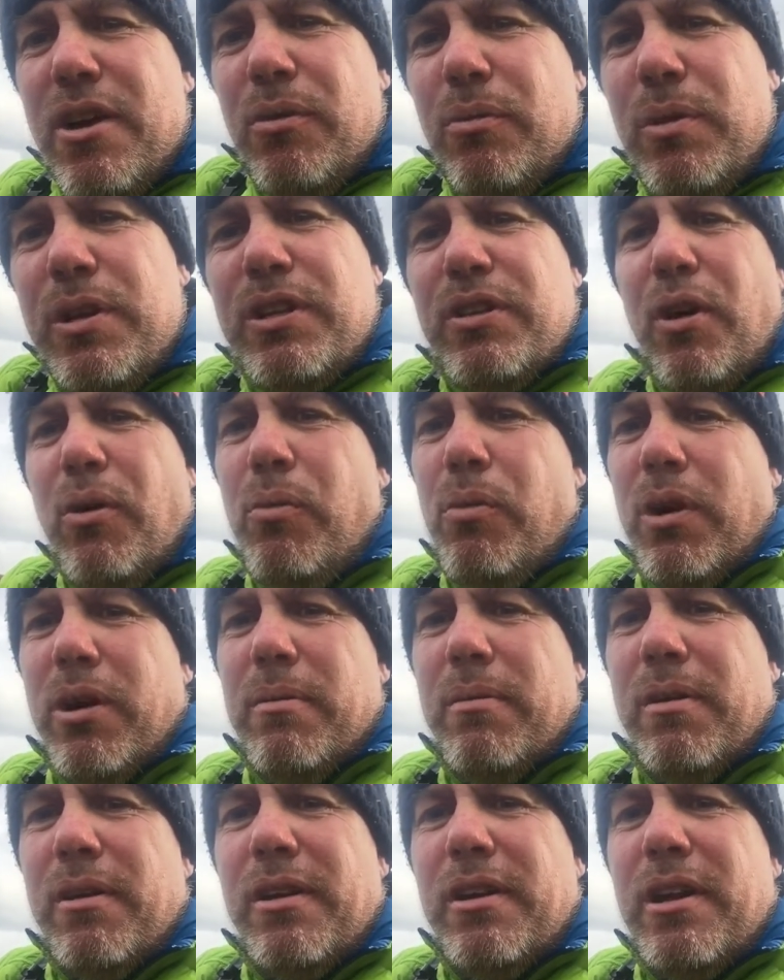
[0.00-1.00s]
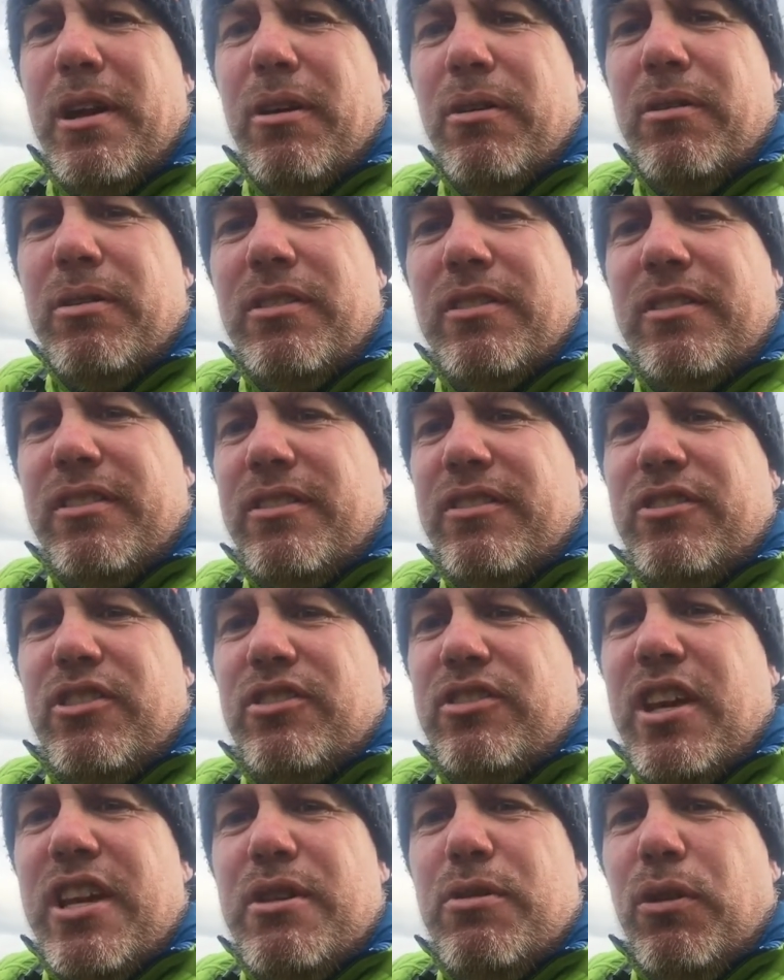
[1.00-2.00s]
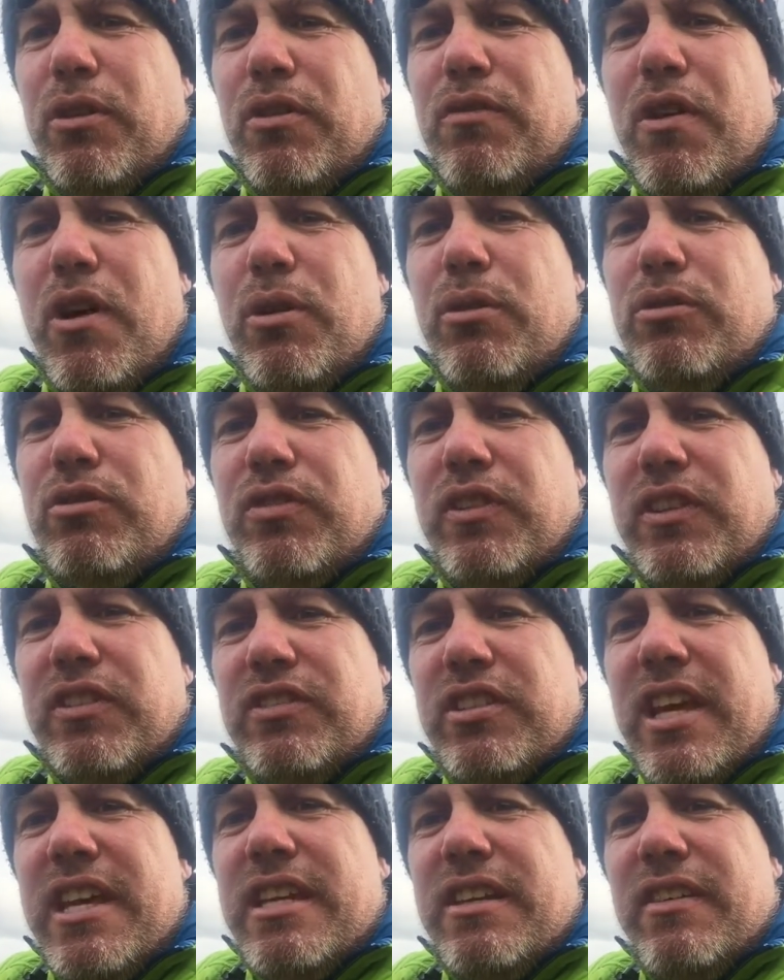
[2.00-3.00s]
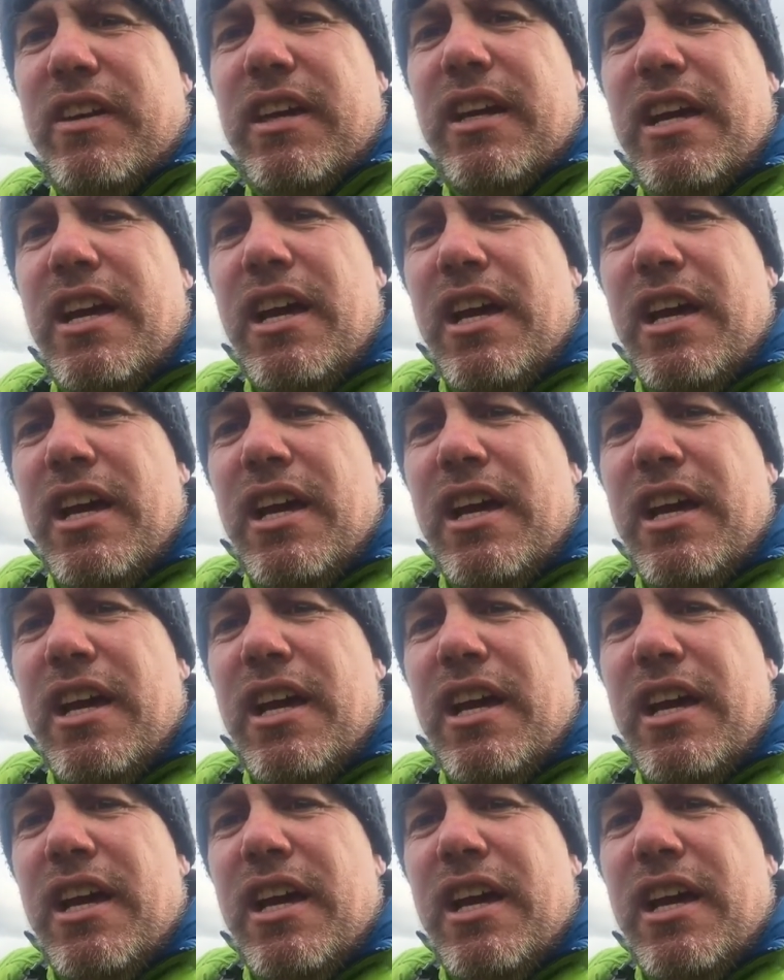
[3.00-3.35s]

We don't want to, you know, just take on the roads for the sake of it.